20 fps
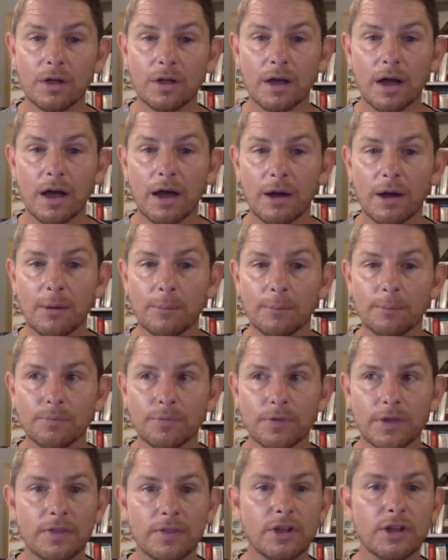um,
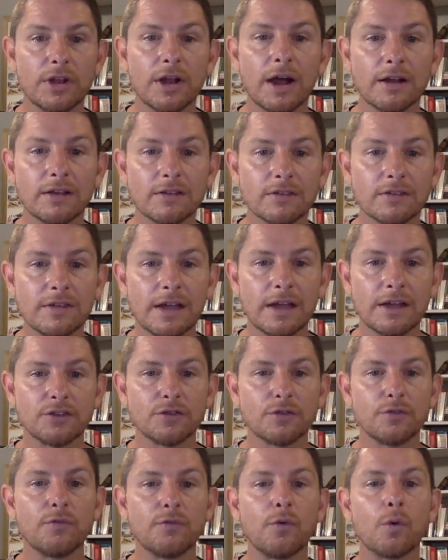in the United
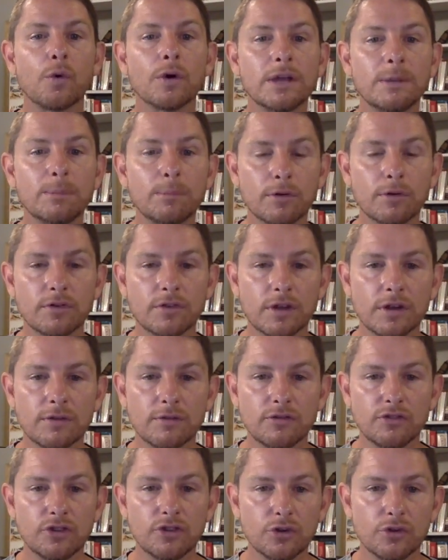States, 40% of
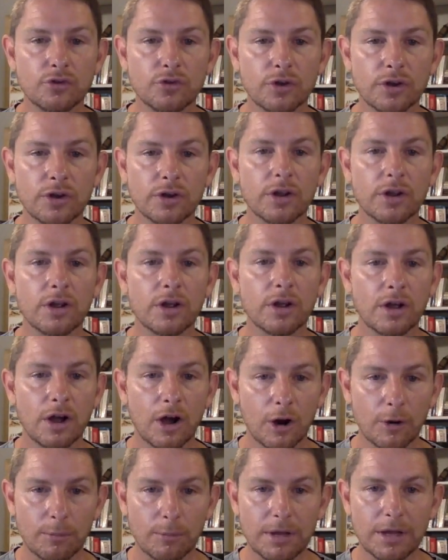children
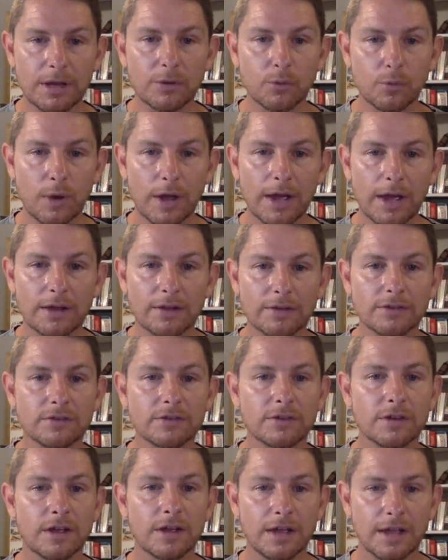are being
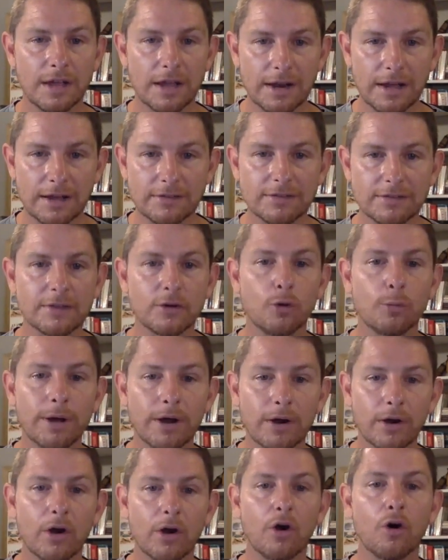raised in a single
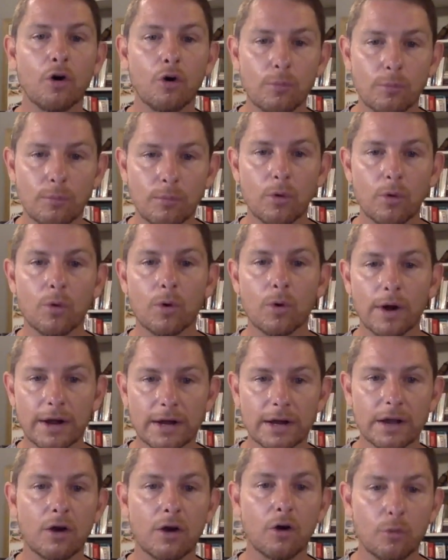parent home or
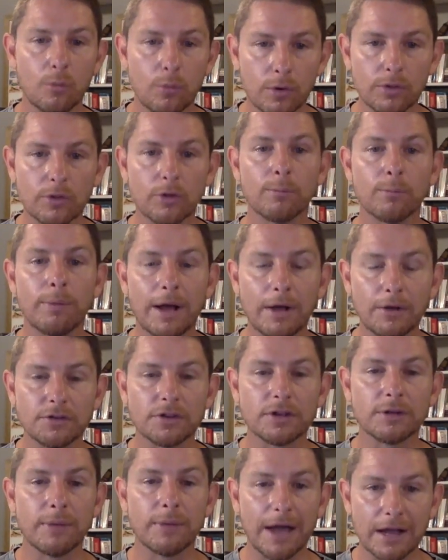a home where they're
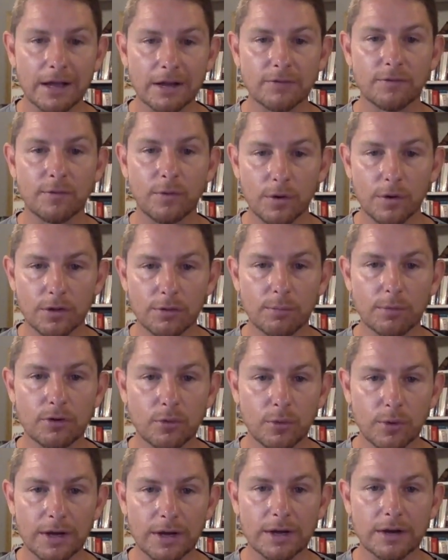bouncing back and forth
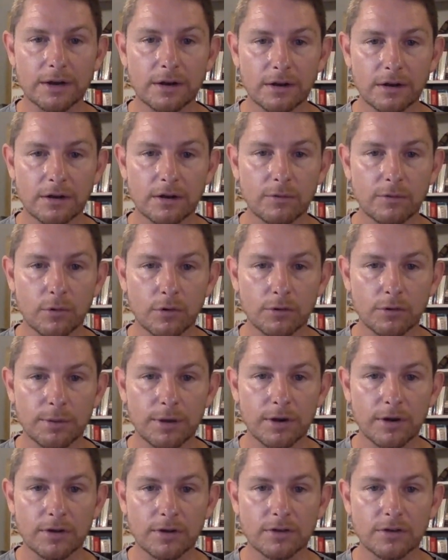between divorced
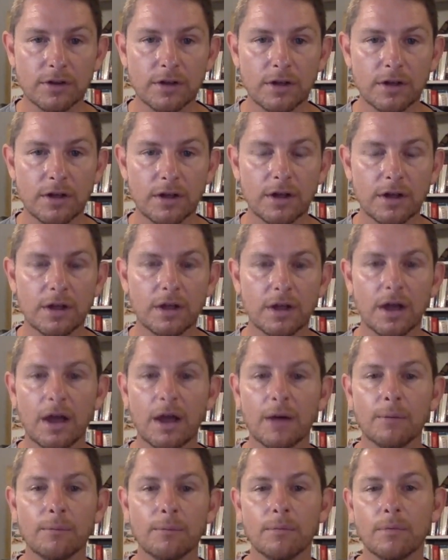parents.
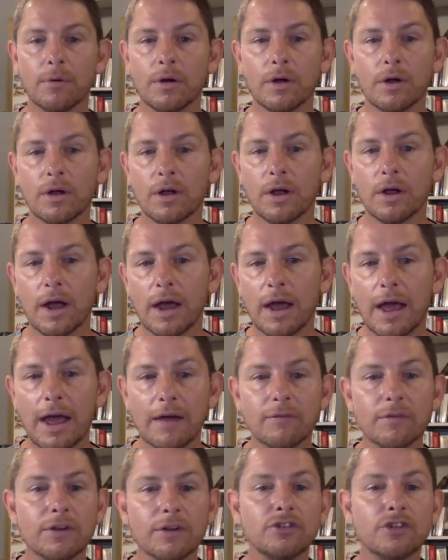Um,
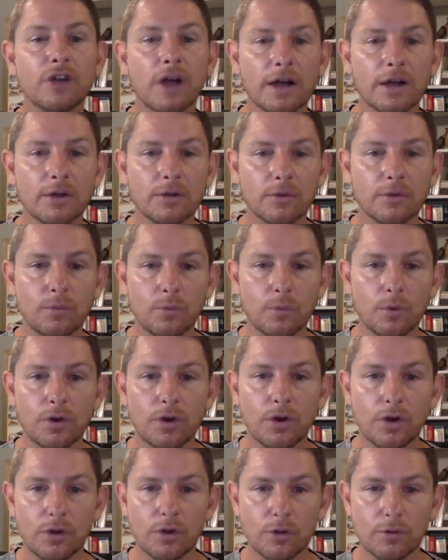every child would
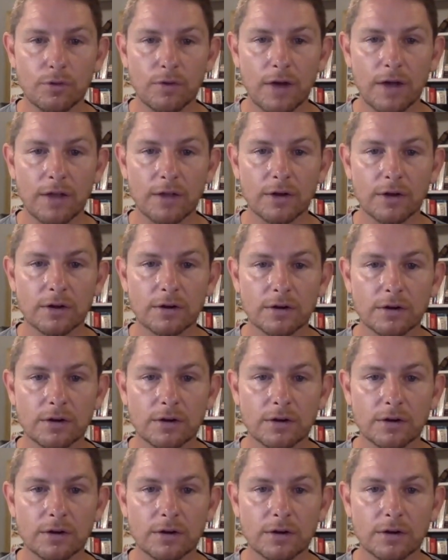know their father.